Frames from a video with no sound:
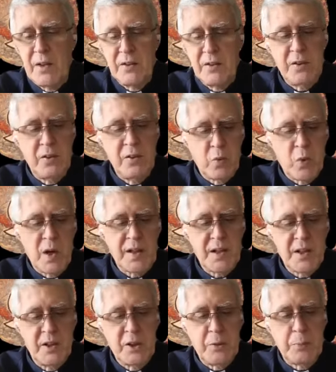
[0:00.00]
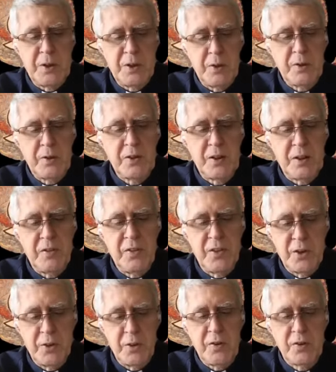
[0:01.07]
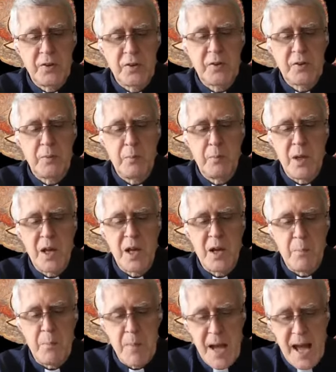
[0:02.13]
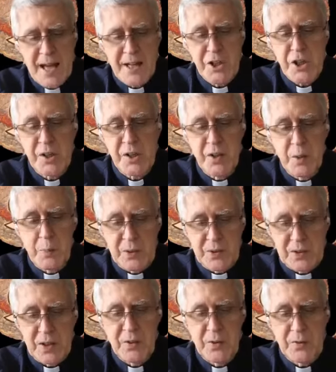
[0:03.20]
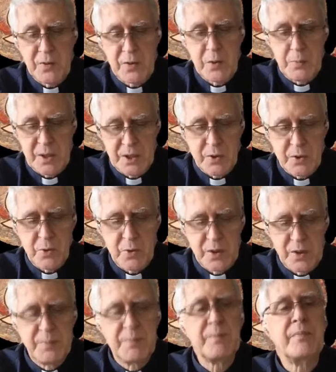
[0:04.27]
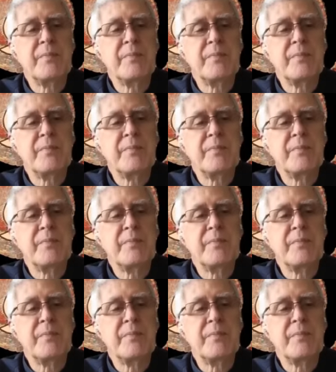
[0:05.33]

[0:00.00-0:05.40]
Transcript: This is what conspiracy theorists imagine themselves to be doing.